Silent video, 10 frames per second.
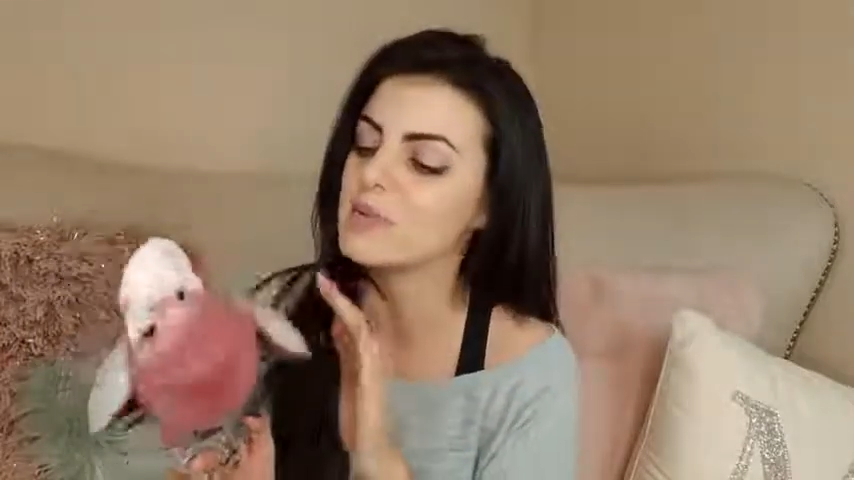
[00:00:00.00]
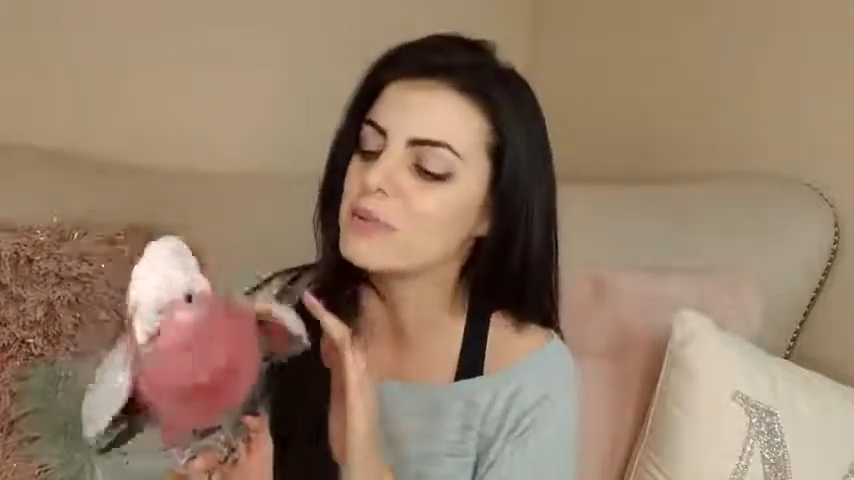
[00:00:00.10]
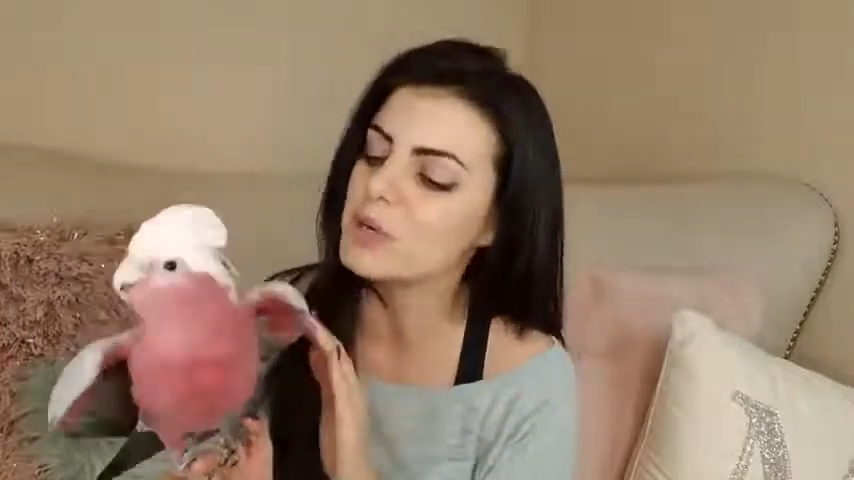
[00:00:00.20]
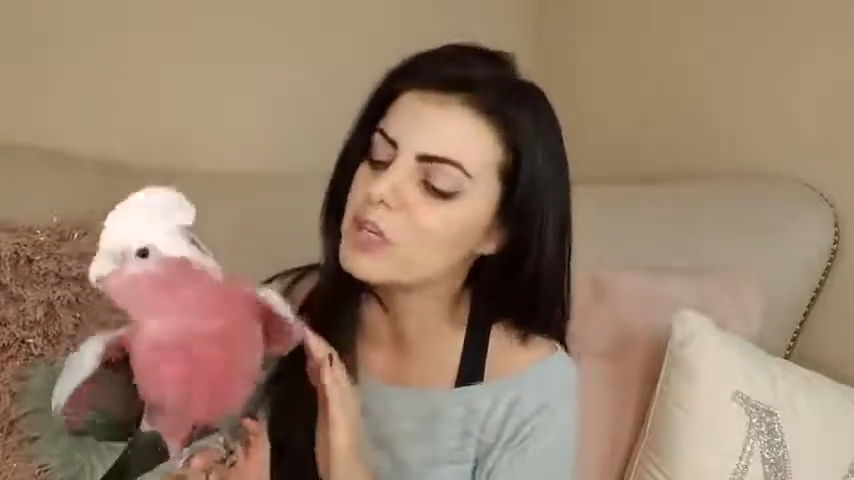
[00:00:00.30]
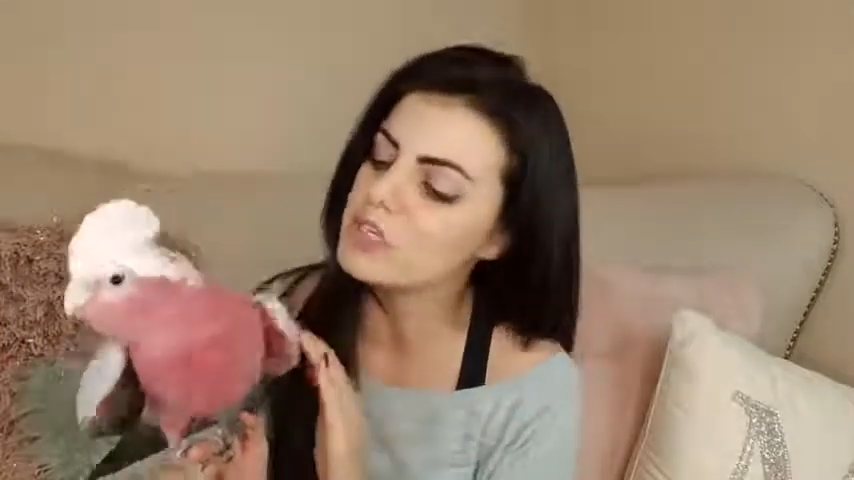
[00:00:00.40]

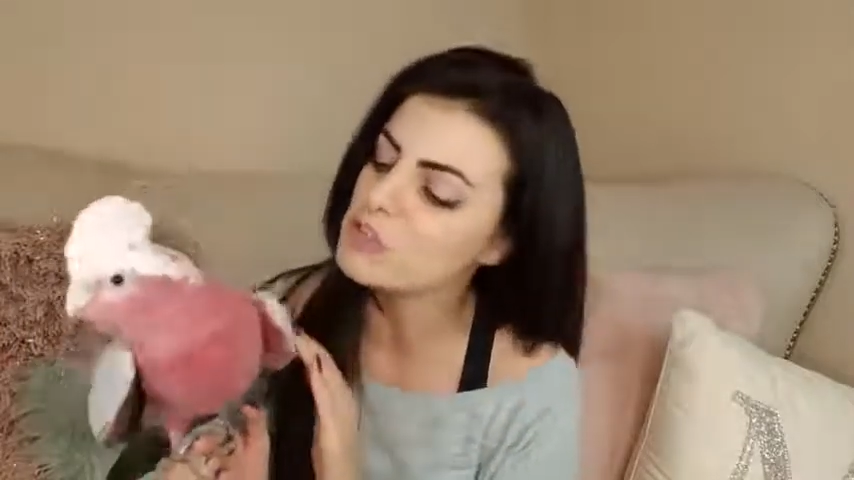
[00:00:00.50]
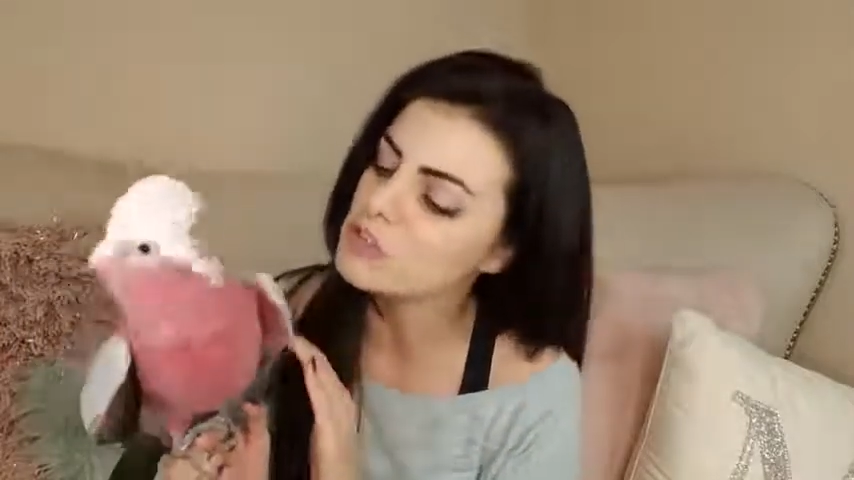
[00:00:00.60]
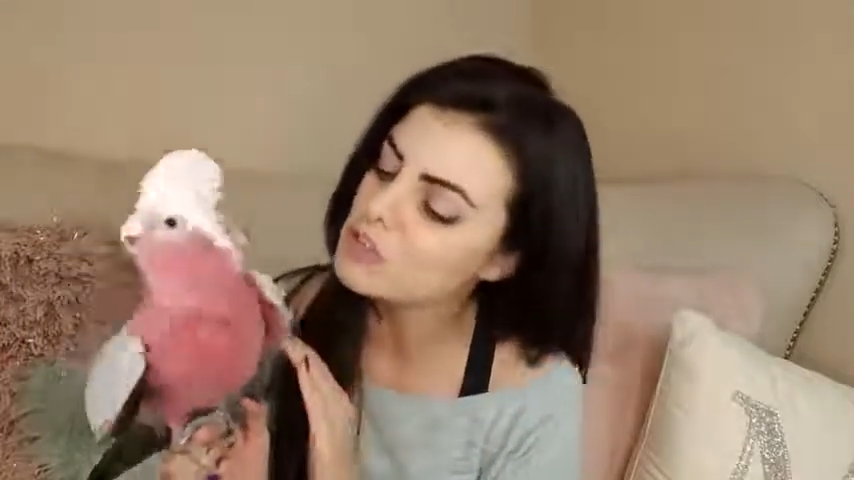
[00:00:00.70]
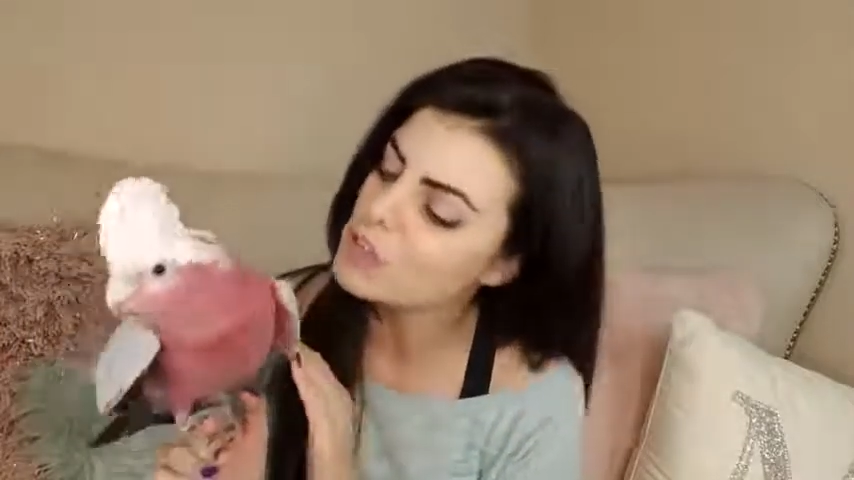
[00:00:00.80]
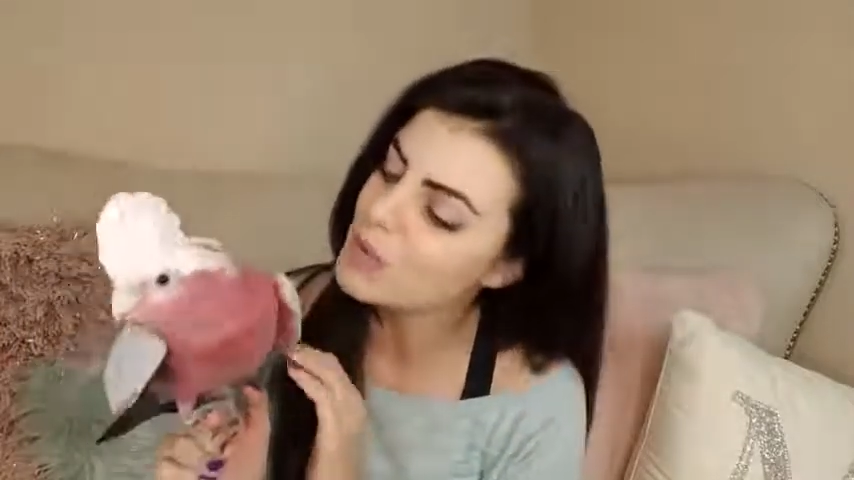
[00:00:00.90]
And birds are
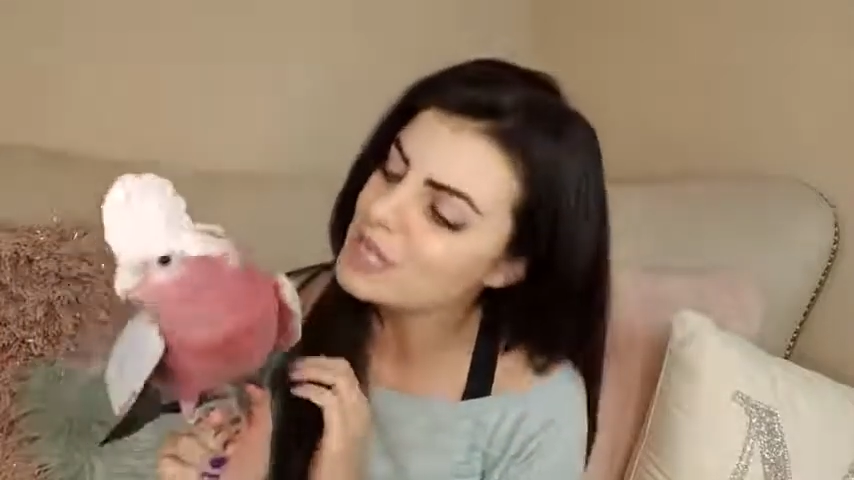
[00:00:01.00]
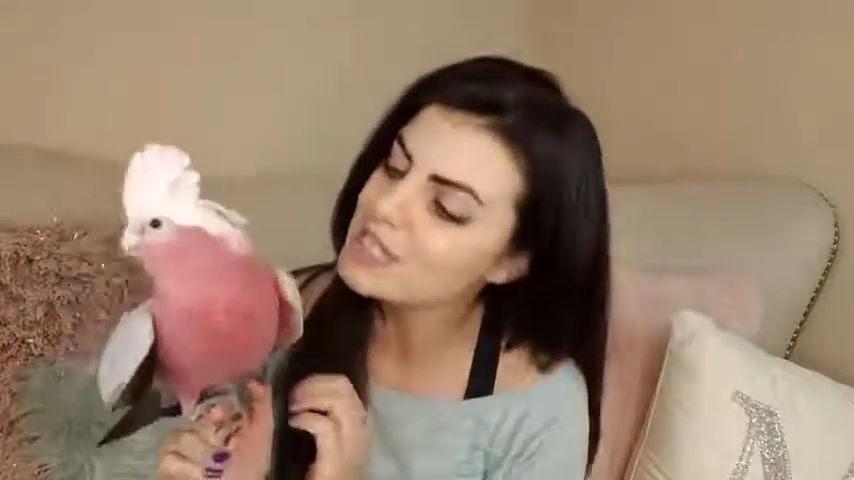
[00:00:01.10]
so